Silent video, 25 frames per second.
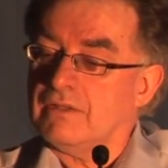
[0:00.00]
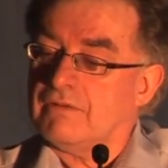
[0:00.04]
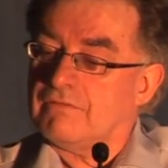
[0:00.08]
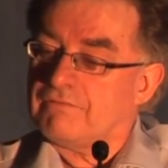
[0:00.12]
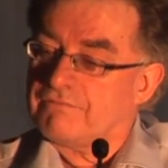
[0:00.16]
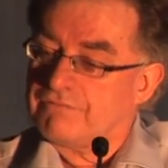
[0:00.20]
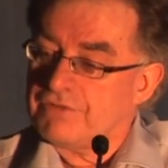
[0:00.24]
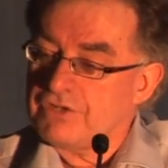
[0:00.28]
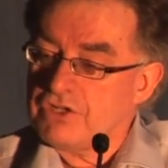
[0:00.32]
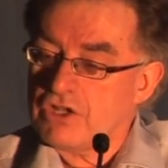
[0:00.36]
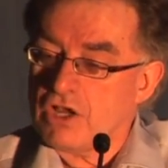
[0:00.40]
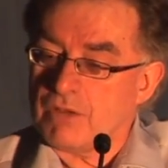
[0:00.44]

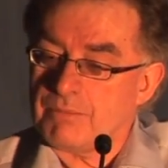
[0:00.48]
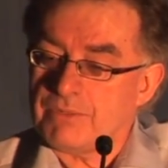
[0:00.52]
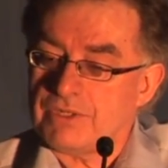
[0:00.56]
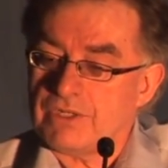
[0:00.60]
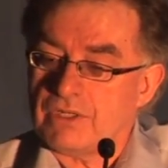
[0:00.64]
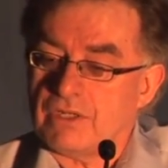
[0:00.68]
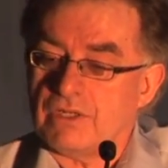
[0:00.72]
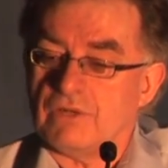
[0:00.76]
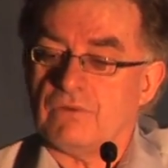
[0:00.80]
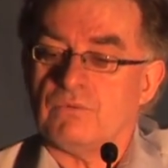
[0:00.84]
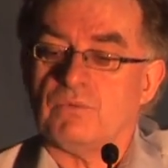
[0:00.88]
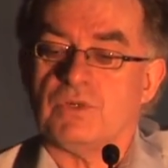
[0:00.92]

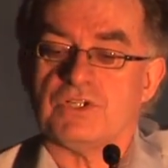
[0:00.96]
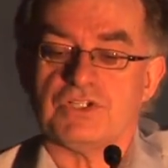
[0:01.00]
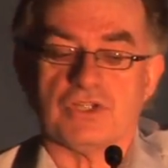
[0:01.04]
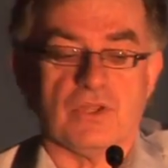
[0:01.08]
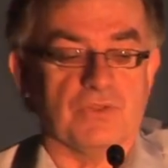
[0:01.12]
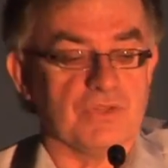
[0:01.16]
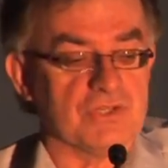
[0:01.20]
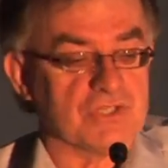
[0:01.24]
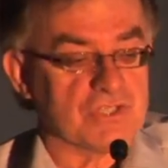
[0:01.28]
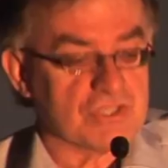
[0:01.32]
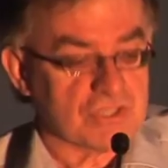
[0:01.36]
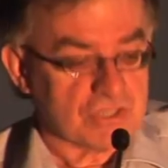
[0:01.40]
phenomena which
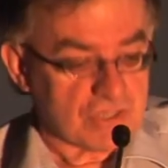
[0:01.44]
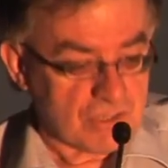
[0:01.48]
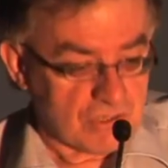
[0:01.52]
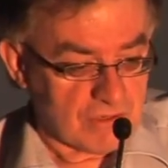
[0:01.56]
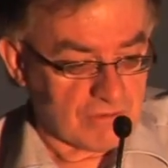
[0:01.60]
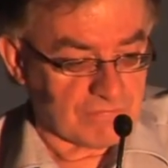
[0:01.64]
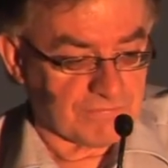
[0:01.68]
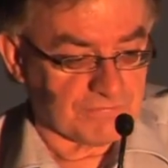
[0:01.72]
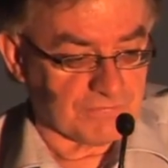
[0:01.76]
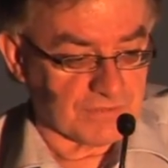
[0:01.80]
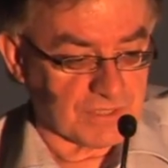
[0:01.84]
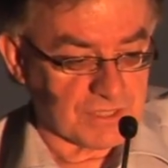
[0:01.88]
on the
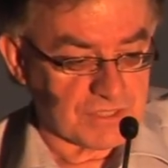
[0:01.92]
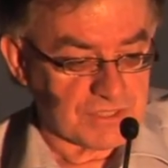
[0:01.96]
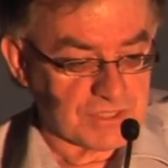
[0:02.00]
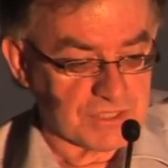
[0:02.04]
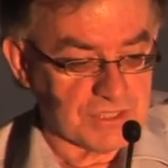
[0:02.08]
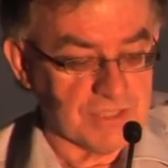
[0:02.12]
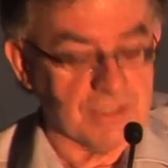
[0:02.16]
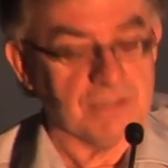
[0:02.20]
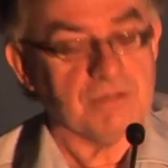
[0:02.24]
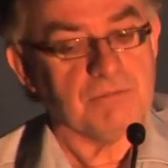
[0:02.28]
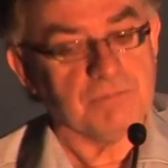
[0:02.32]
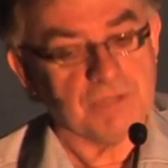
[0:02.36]

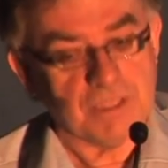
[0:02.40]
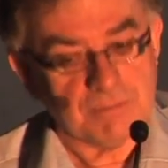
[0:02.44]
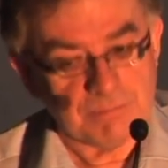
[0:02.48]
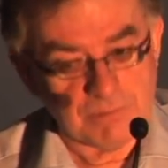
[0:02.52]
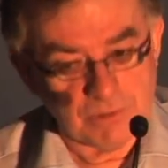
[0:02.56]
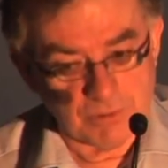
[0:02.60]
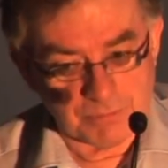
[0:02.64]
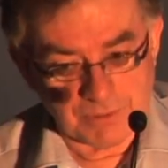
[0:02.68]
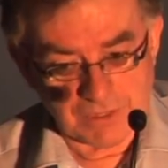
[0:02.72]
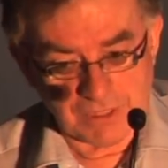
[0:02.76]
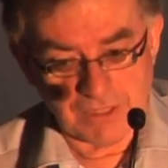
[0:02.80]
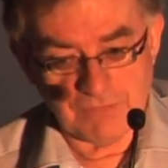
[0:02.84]
surface, people
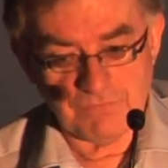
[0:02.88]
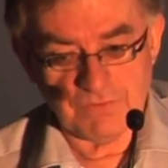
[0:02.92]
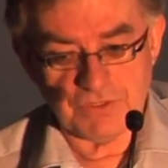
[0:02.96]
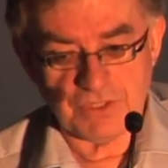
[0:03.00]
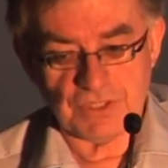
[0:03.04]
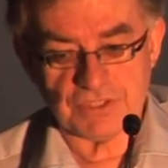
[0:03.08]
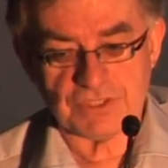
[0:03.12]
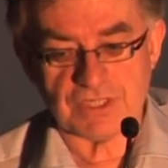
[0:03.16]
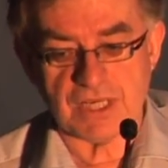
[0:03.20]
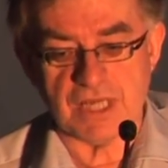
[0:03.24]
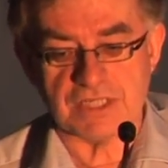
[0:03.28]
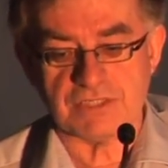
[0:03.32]
who believe in
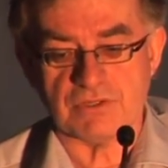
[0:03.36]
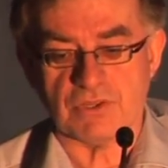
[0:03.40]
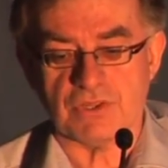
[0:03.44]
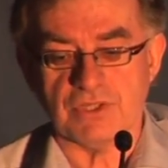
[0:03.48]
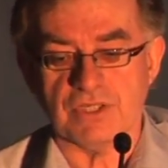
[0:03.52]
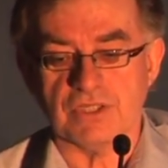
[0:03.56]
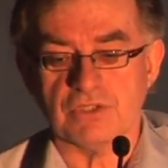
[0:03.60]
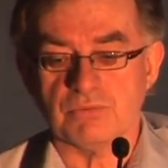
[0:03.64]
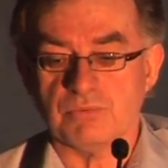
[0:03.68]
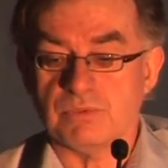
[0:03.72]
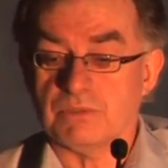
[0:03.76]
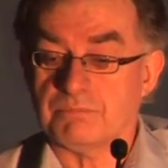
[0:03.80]
these kinds of
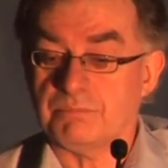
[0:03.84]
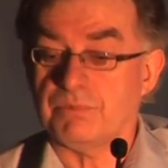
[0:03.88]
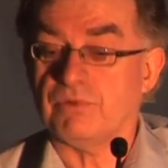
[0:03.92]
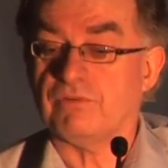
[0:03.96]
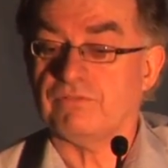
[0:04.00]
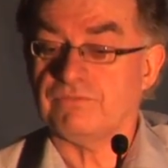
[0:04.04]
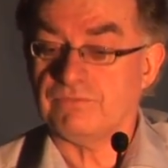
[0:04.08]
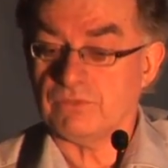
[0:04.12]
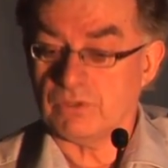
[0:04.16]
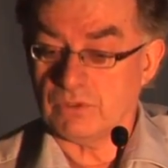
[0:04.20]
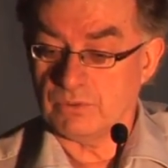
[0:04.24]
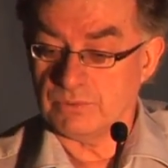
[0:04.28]
things will
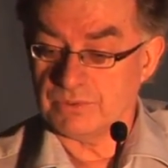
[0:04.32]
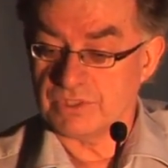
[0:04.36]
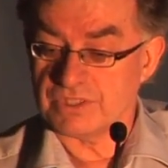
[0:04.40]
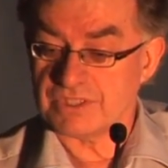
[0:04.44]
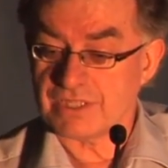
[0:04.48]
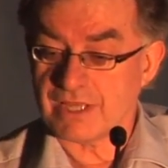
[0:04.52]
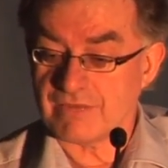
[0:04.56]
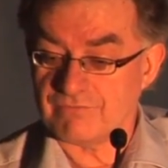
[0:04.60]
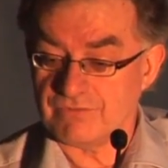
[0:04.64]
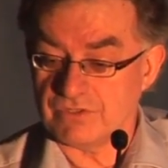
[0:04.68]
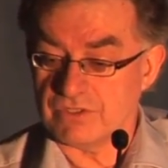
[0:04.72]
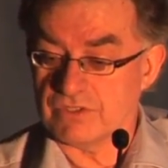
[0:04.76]
put forward
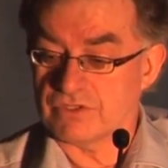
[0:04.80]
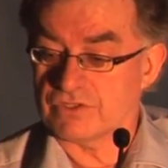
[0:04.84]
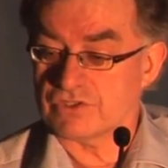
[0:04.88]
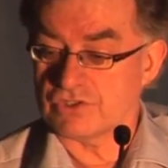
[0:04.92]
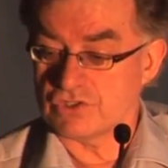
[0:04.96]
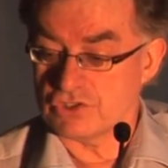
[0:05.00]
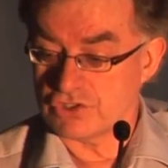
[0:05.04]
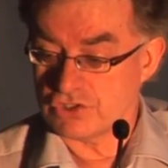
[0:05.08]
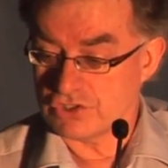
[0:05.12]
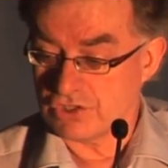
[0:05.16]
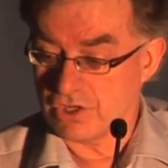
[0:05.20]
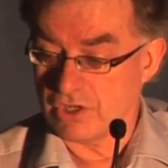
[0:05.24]
as evidence
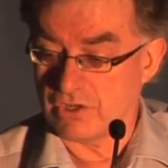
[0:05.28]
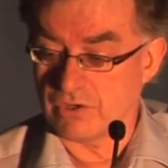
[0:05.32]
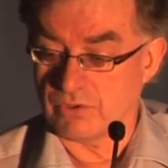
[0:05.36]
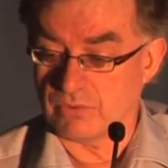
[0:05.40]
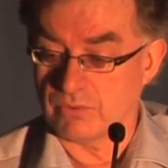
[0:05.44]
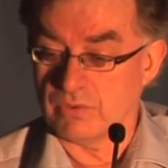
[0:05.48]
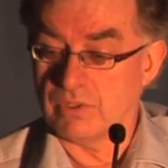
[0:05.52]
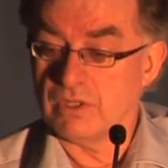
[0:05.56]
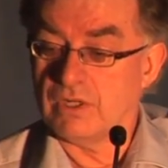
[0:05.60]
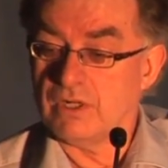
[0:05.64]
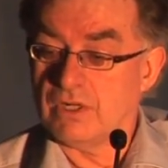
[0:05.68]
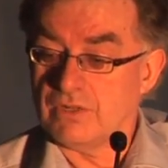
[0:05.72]
to
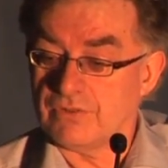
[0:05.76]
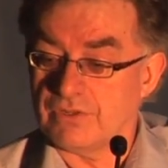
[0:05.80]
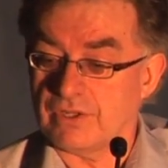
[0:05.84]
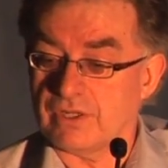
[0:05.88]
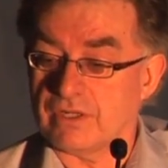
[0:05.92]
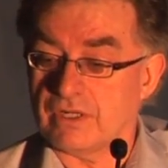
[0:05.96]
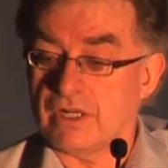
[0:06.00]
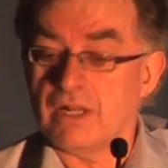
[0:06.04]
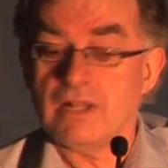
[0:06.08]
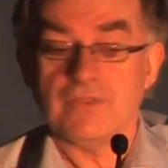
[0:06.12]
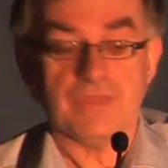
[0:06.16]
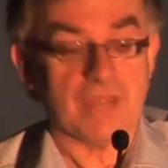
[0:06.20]
show
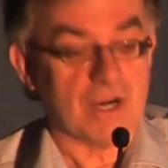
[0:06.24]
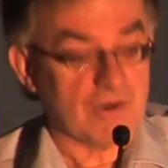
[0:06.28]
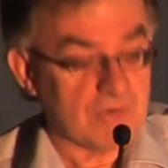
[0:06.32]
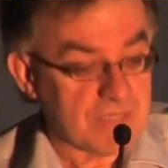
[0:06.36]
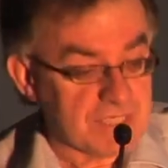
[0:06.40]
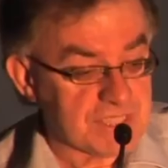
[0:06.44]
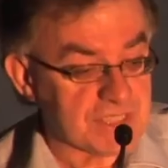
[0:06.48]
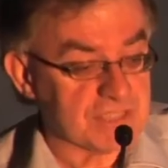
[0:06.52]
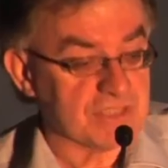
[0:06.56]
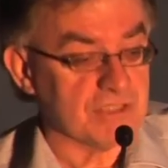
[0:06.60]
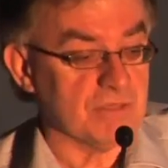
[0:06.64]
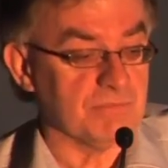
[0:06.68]
that there
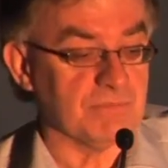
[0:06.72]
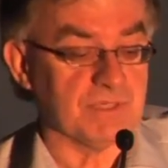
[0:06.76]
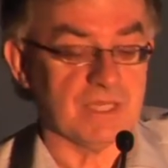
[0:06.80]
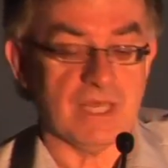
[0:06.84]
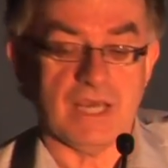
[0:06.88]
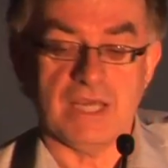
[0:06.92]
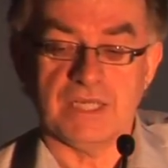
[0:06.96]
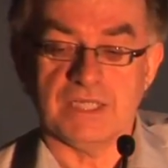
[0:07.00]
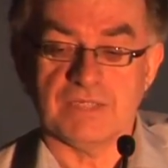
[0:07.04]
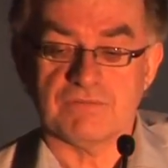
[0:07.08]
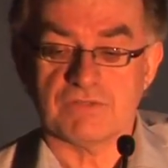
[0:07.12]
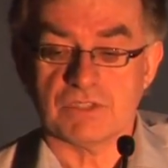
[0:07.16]
is some
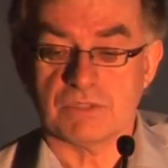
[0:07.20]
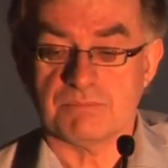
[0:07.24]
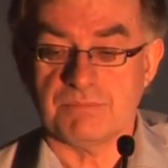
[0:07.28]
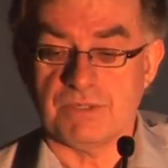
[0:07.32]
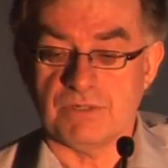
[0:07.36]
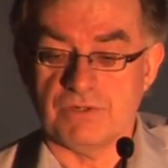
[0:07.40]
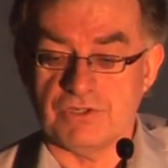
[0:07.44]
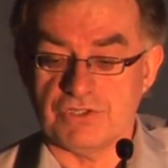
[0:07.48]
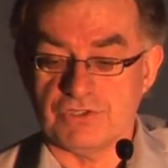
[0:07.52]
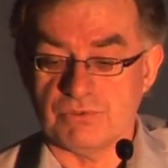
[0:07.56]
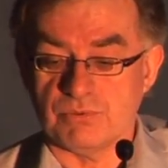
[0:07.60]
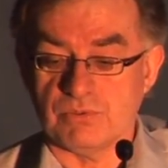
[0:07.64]
kind of
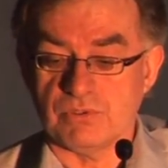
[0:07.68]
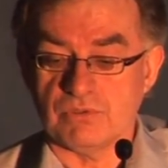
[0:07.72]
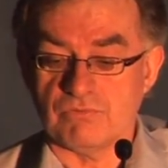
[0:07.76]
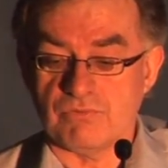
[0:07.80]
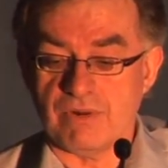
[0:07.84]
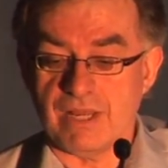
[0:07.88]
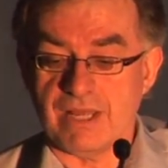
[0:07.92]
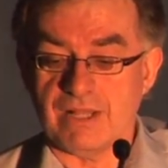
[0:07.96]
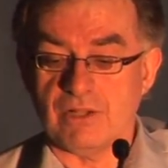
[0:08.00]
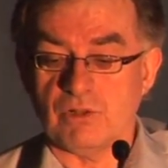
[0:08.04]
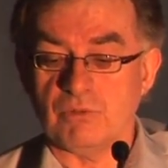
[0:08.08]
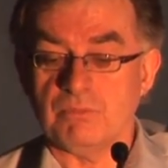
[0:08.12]
spiritual
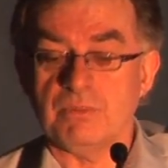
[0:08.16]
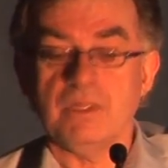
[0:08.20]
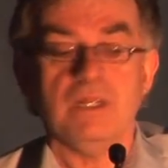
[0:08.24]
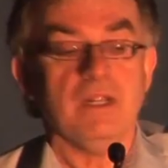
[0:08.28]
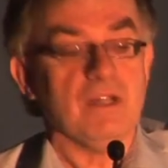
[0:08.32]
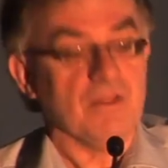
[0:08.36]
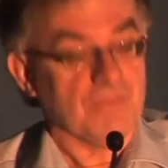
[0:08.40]
realm,